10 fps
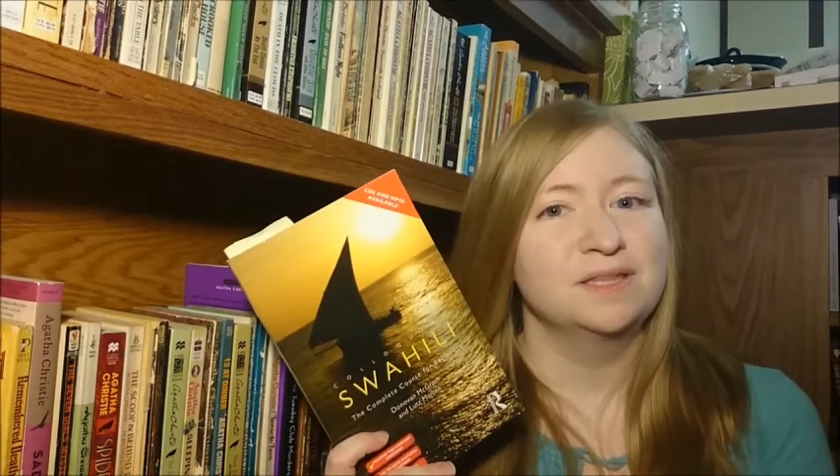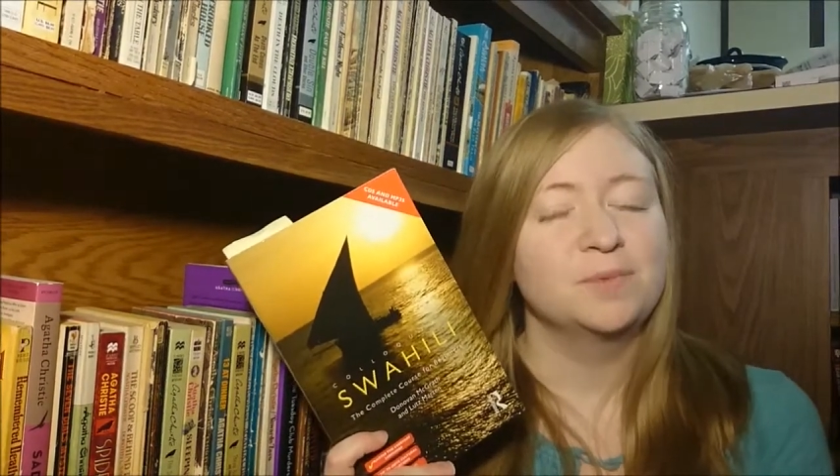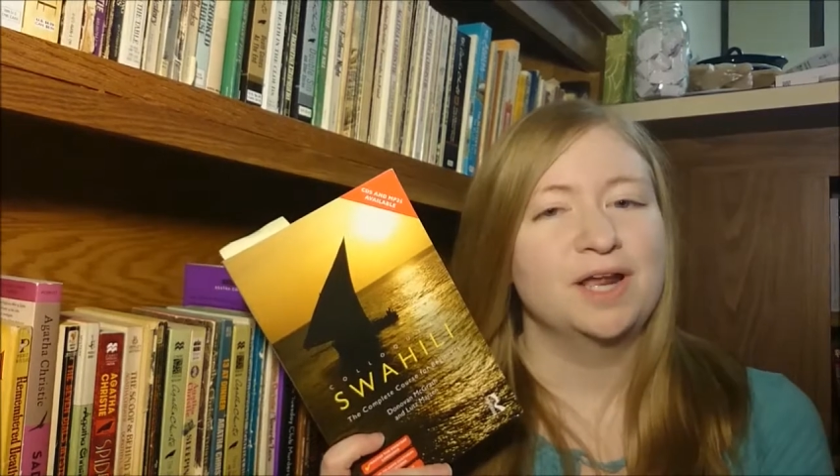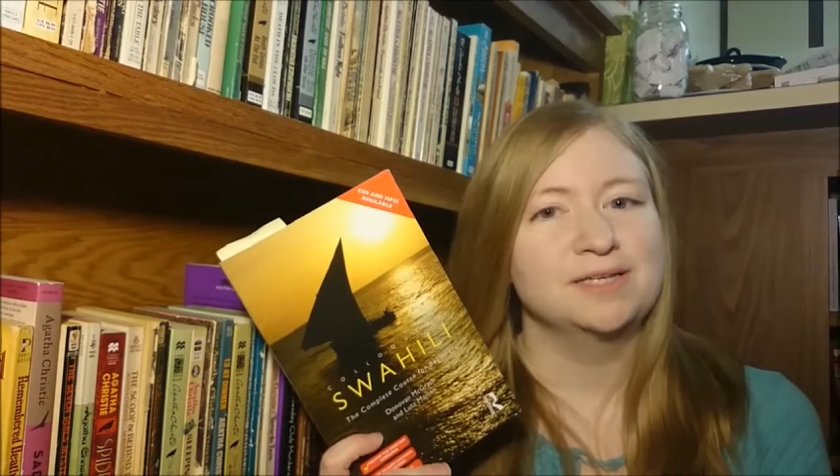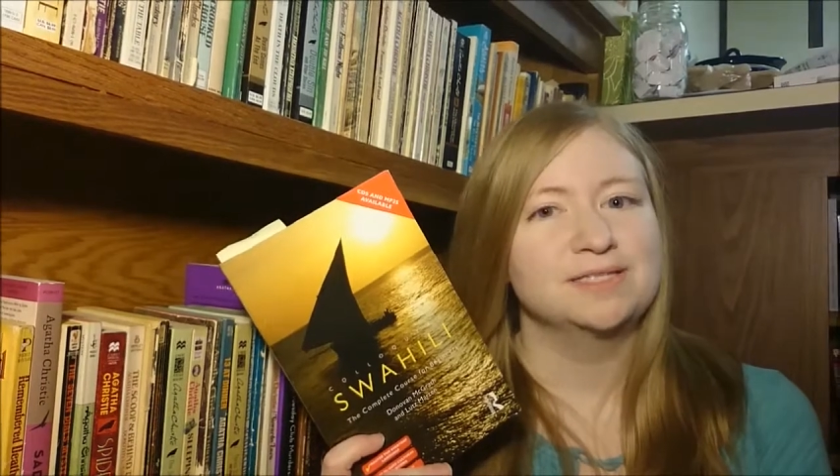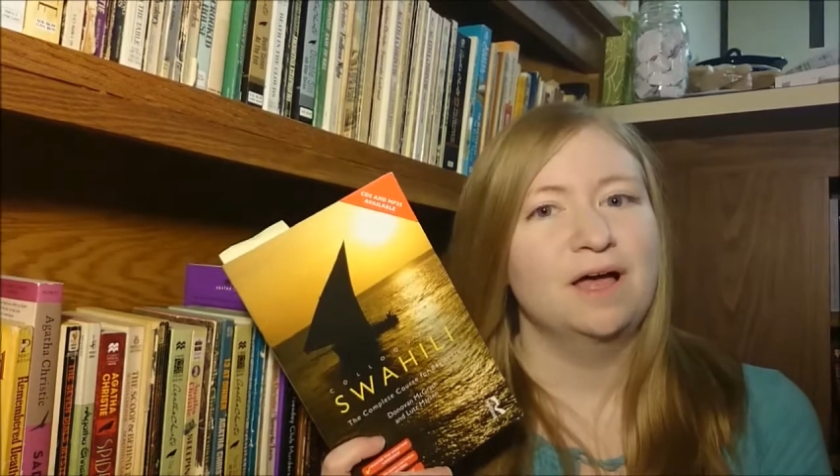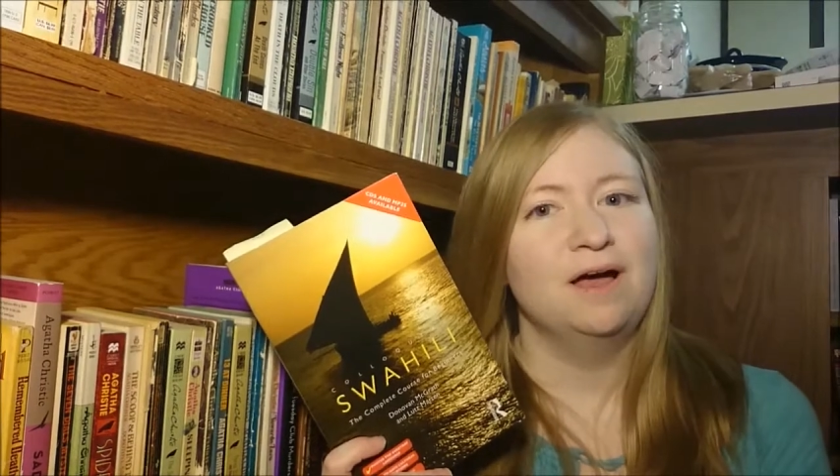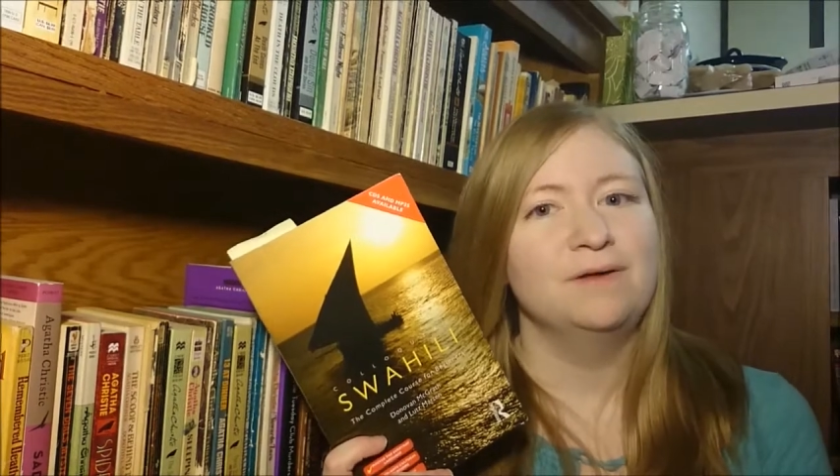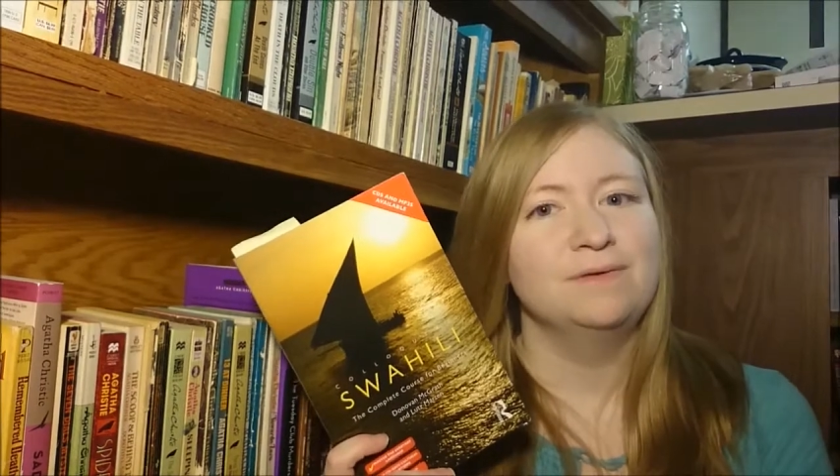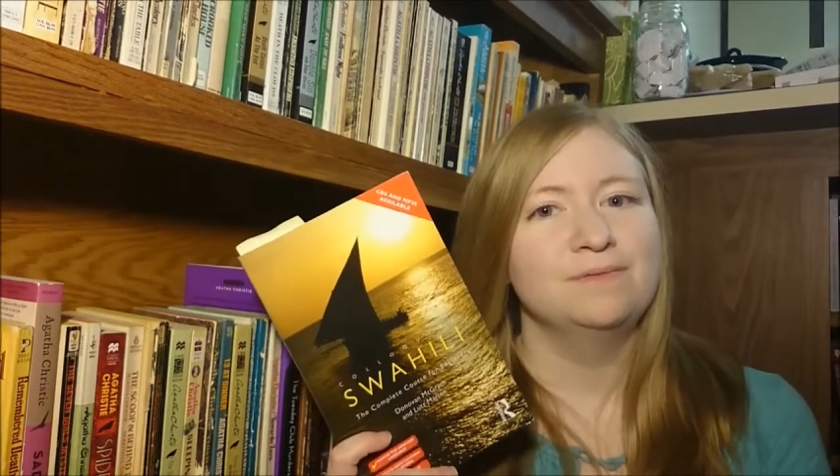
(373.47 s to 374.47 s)
and then when I
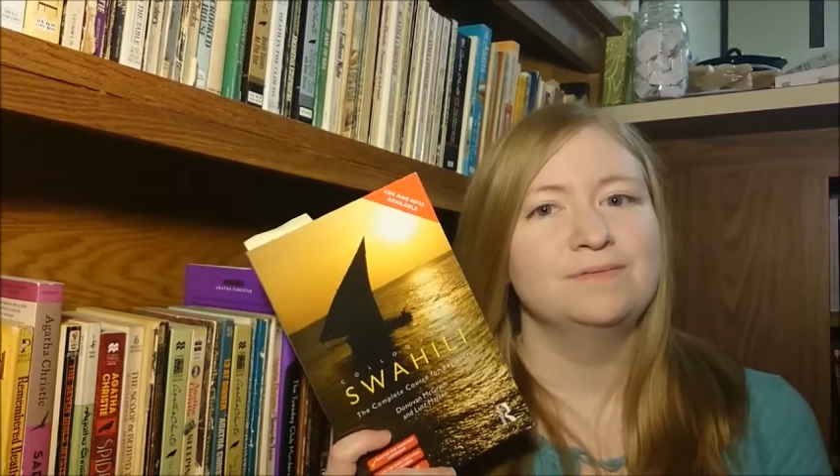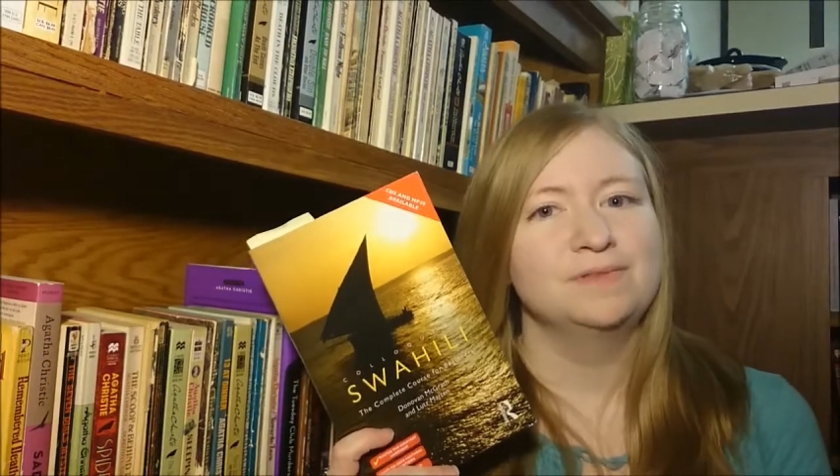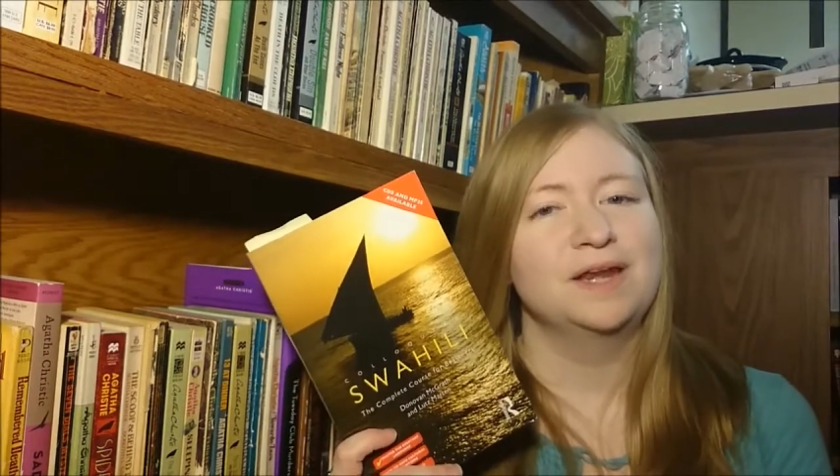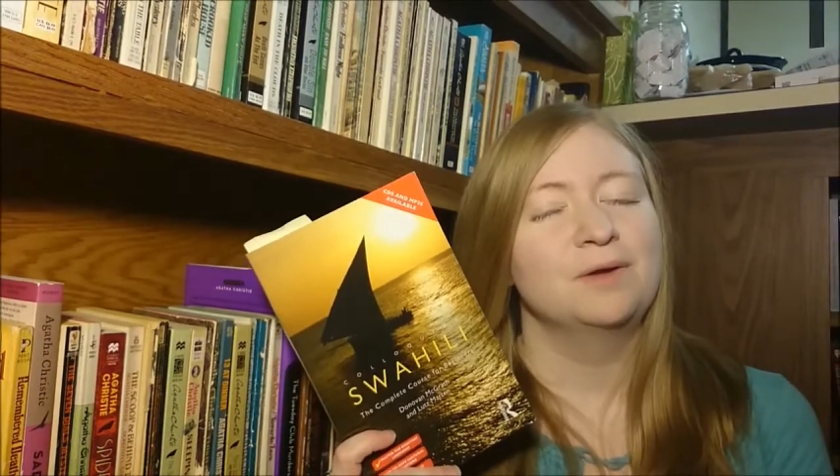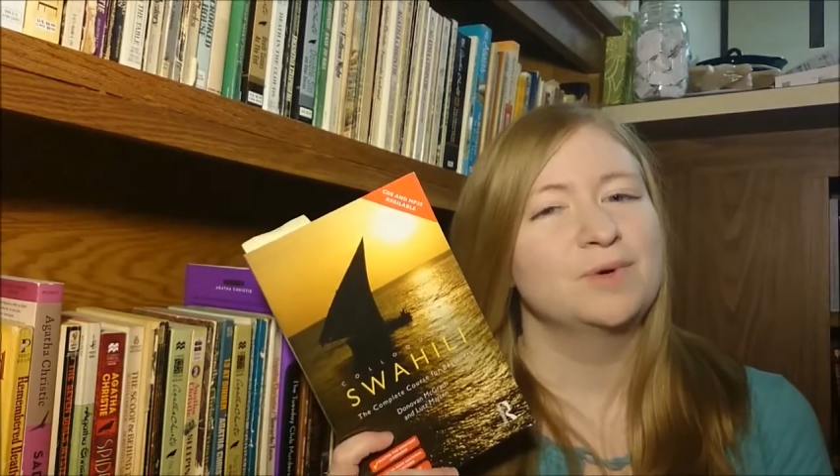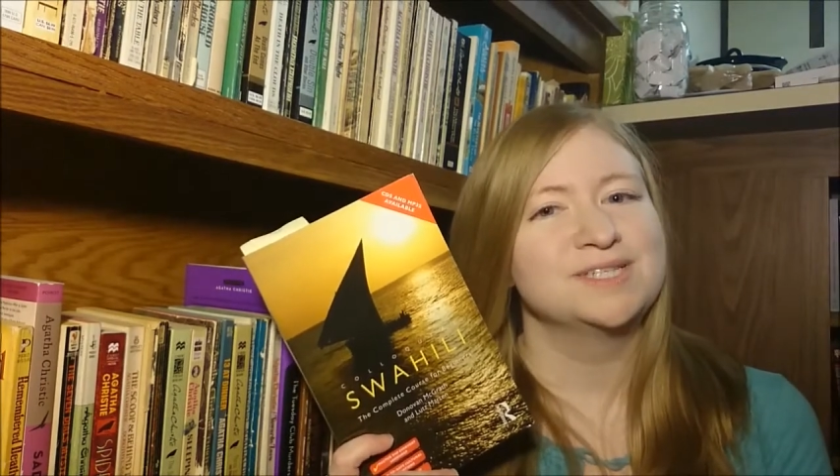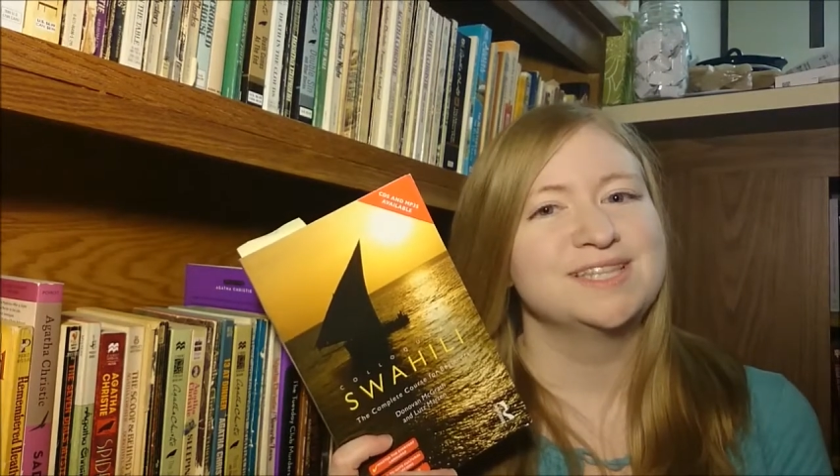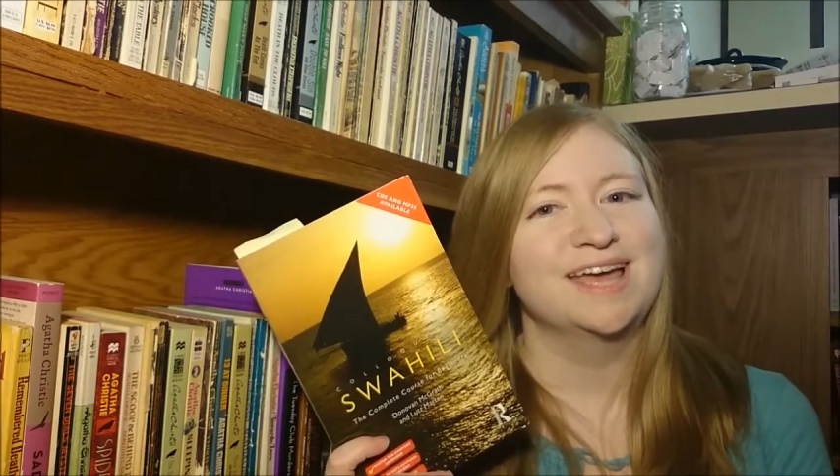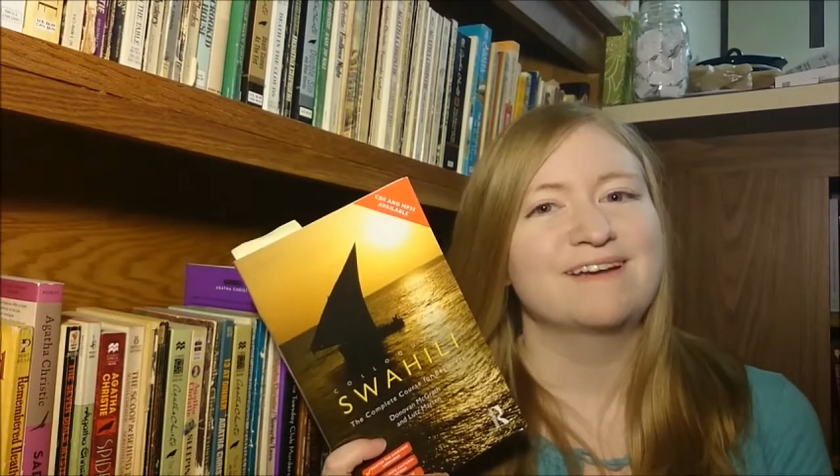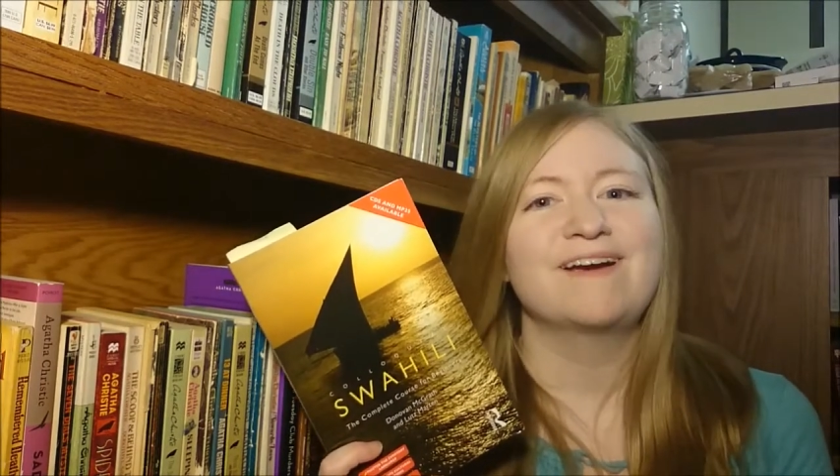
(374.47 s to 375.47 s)
saw that it
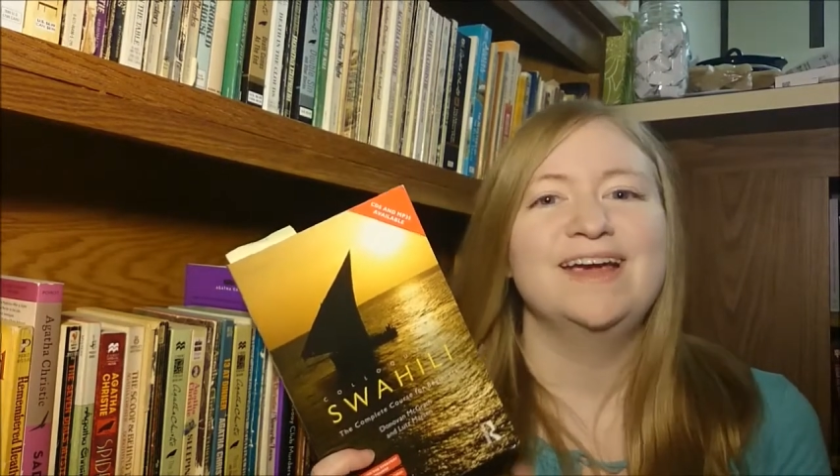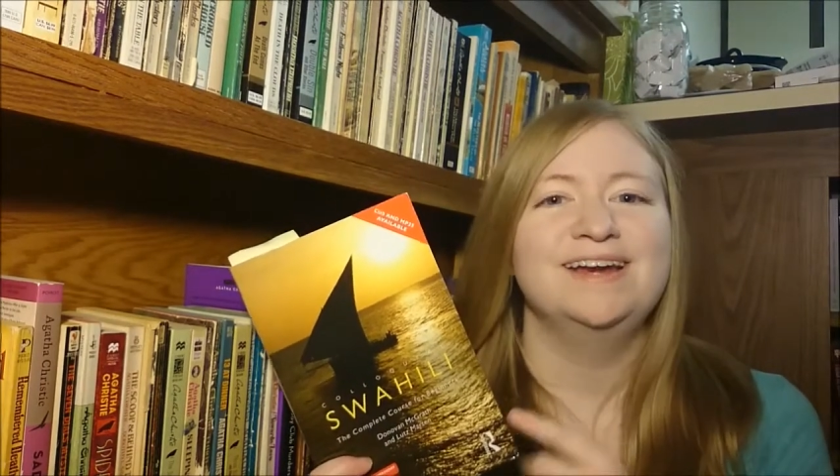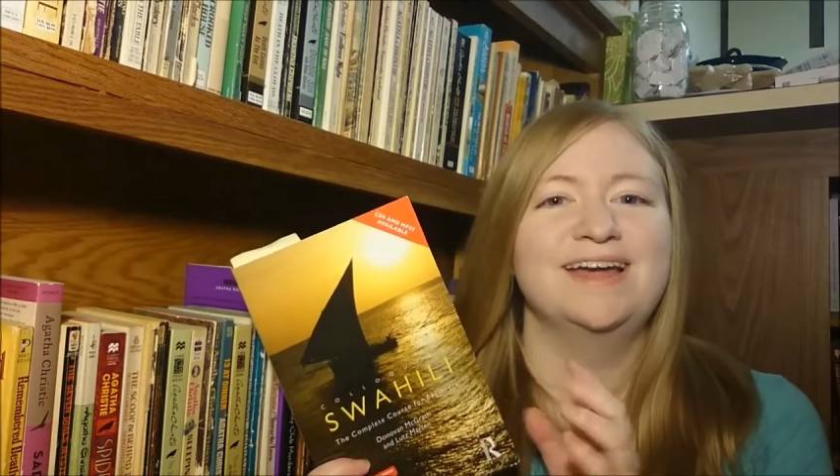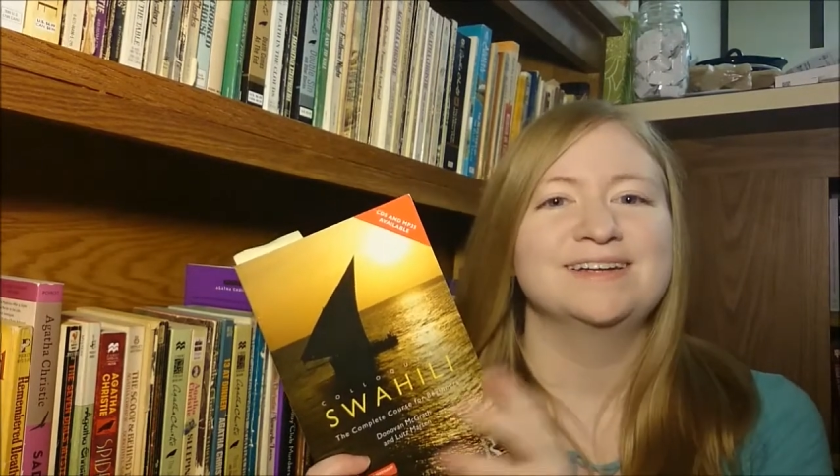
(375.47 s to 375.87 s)
wasn't that great,